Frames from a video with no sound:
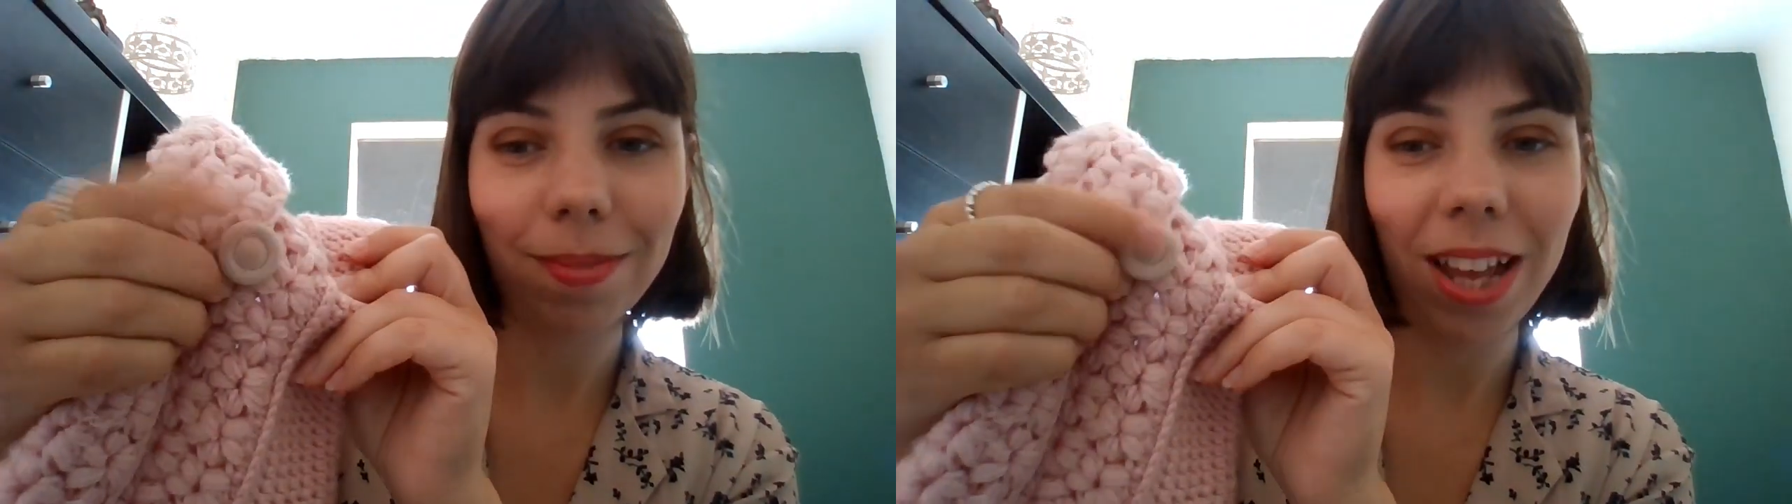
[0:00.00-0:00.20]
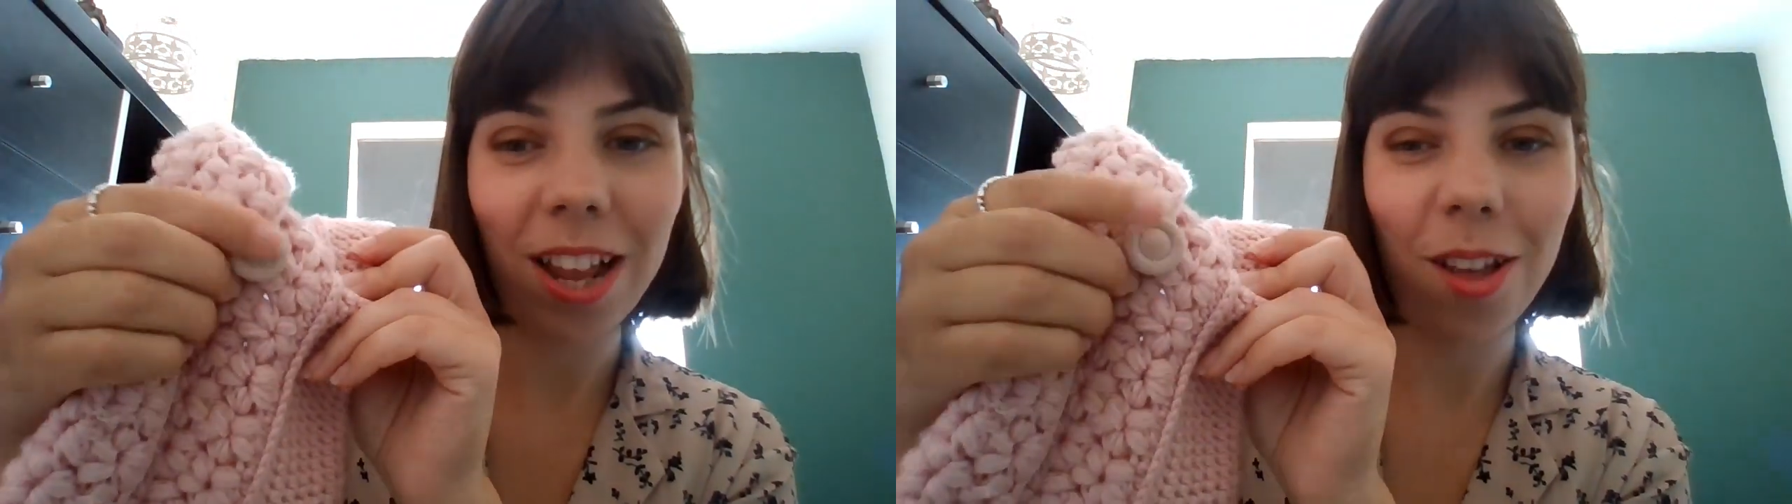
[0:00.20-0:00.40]

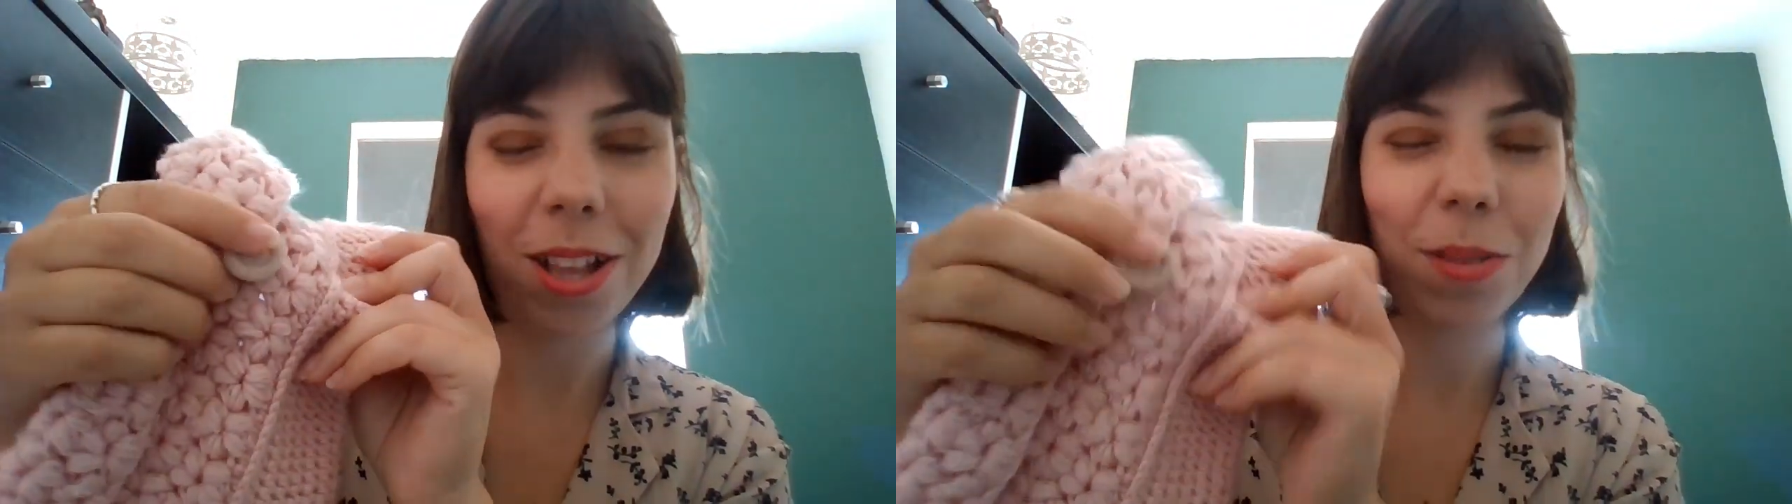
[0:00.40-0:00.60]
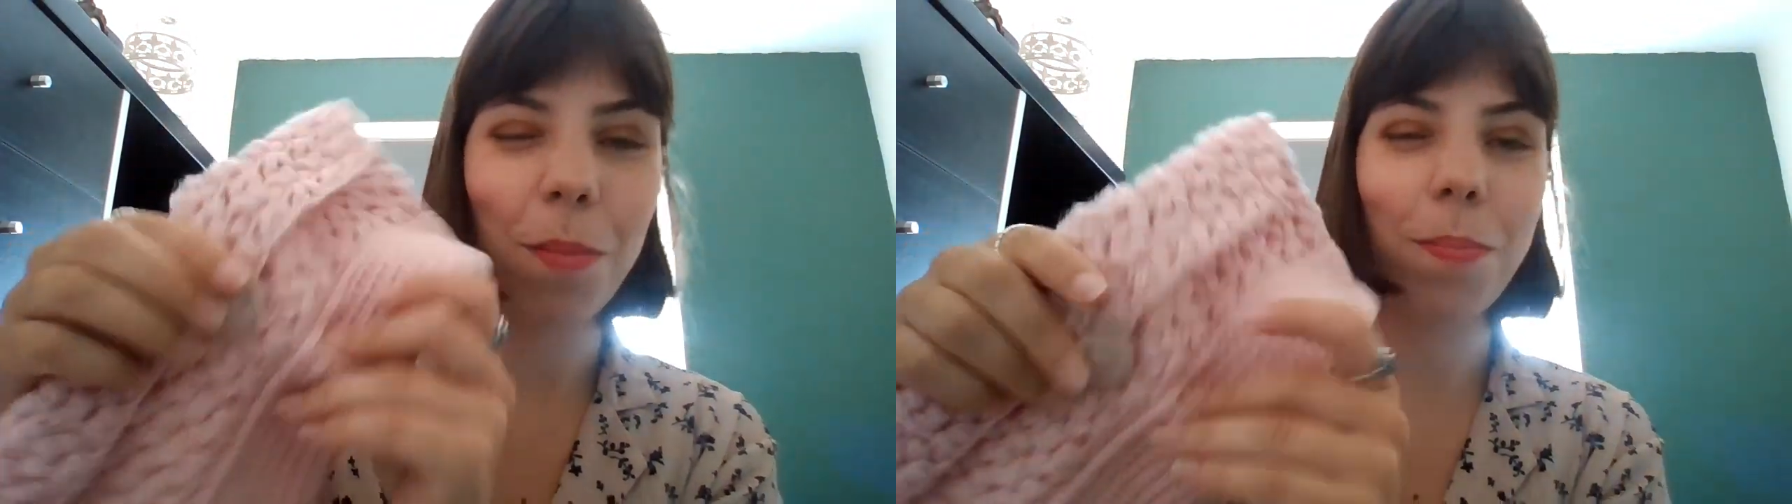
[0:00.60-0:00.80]
And I thought
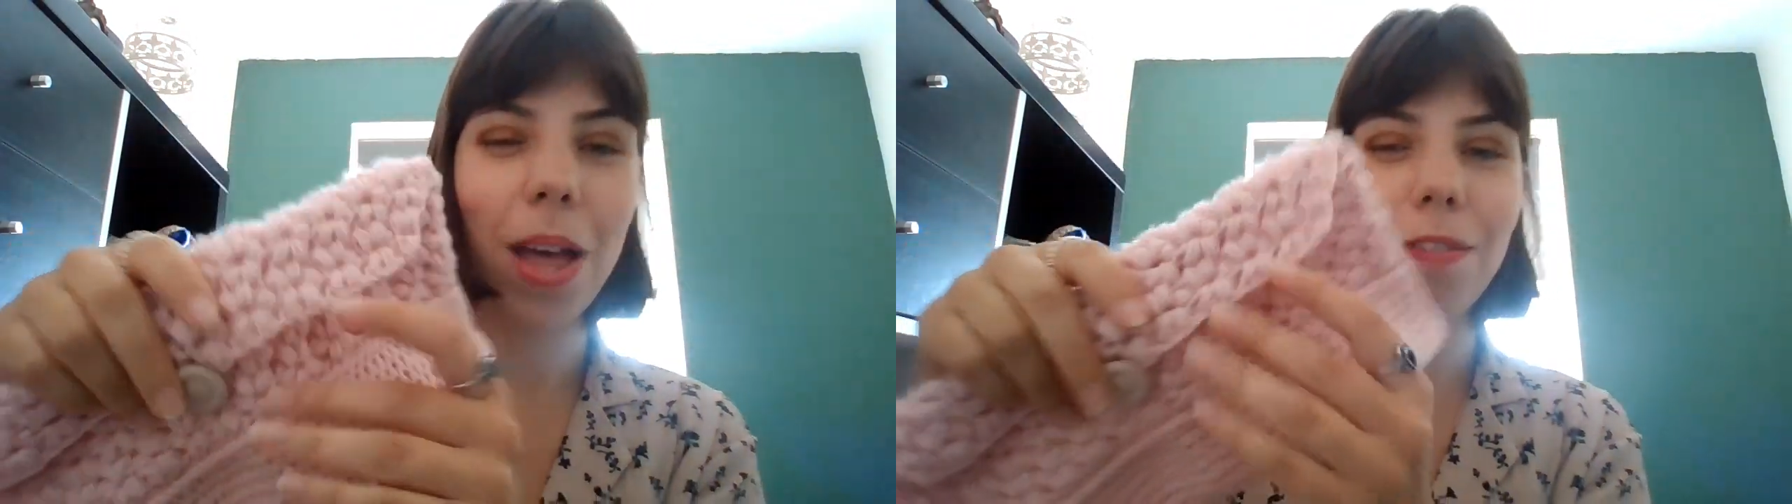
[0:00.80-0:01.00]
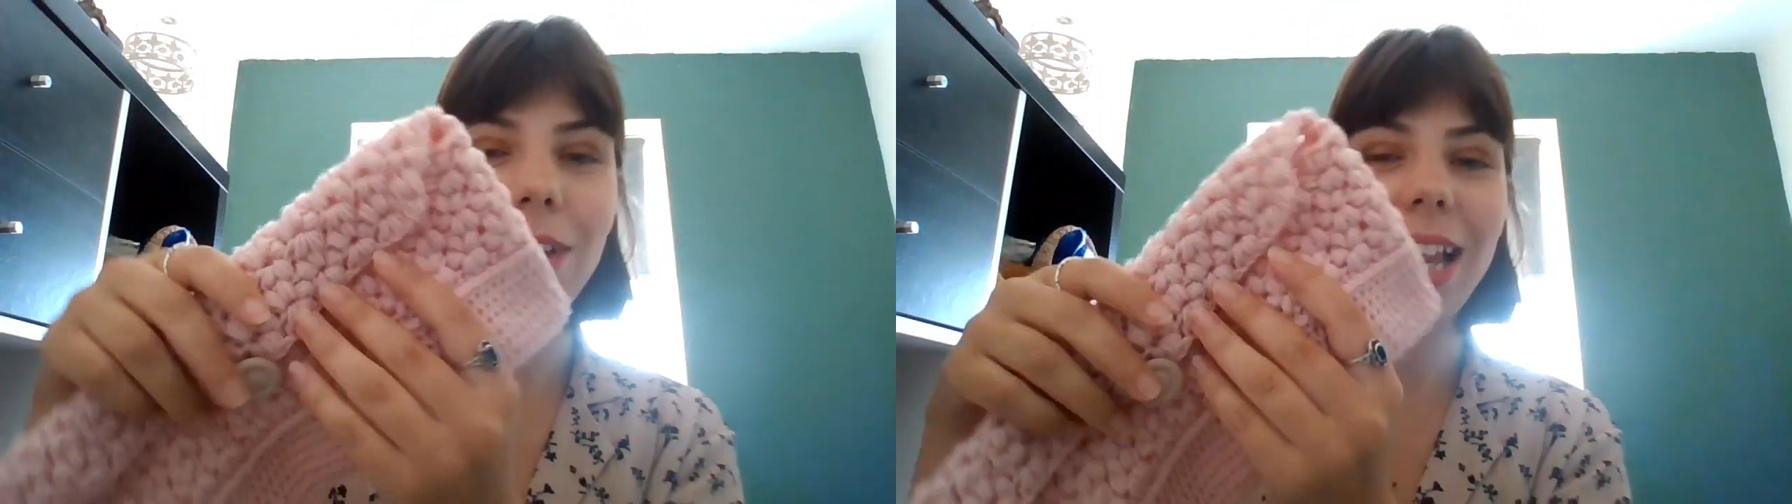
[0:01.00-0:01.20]
this went
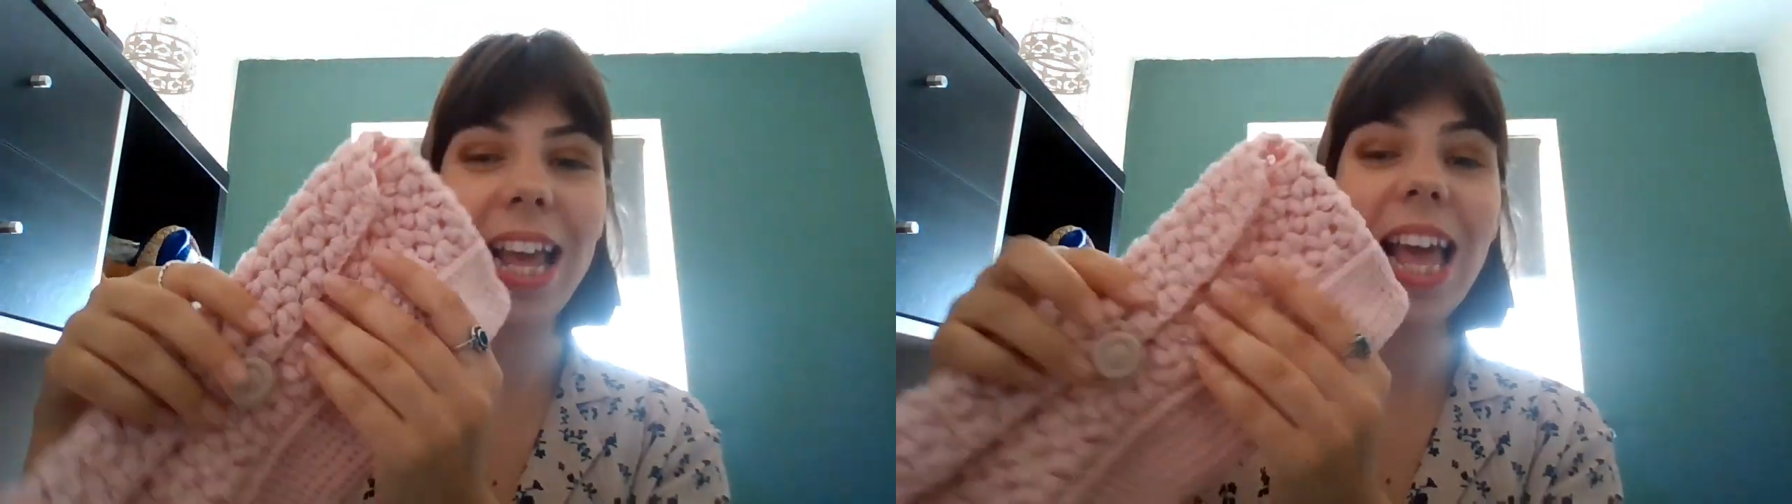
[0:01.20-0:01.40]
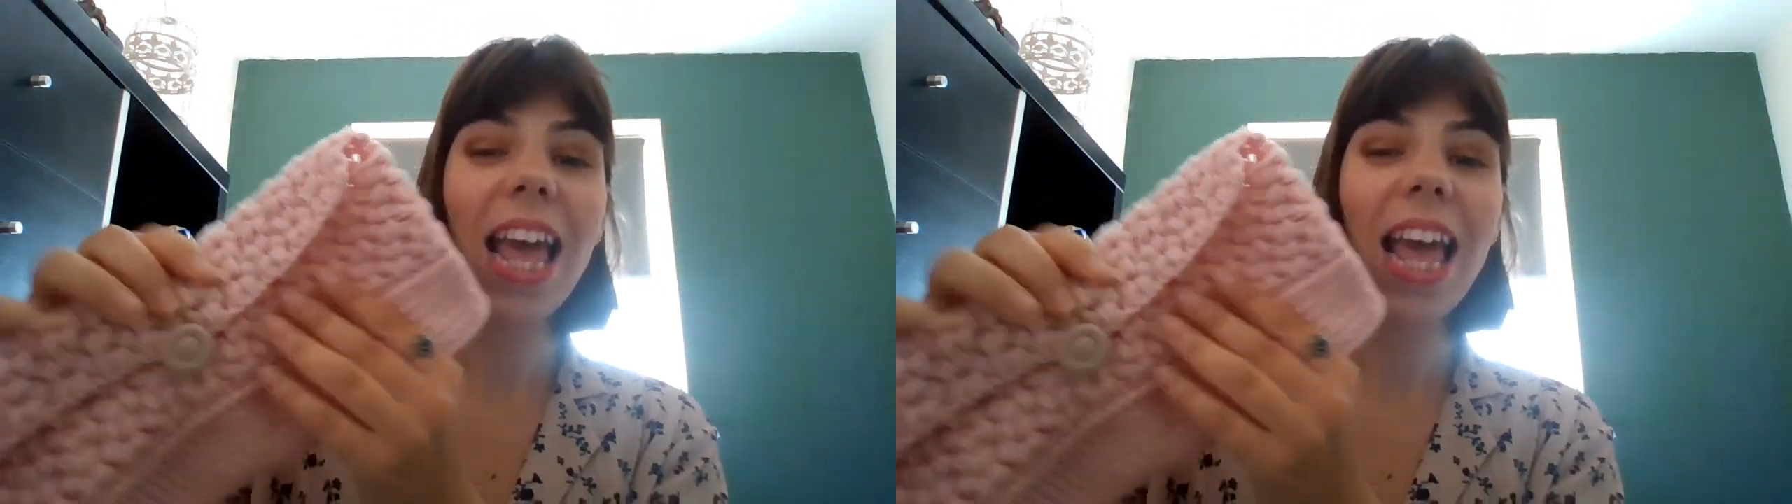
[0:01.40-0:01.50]
perfectly.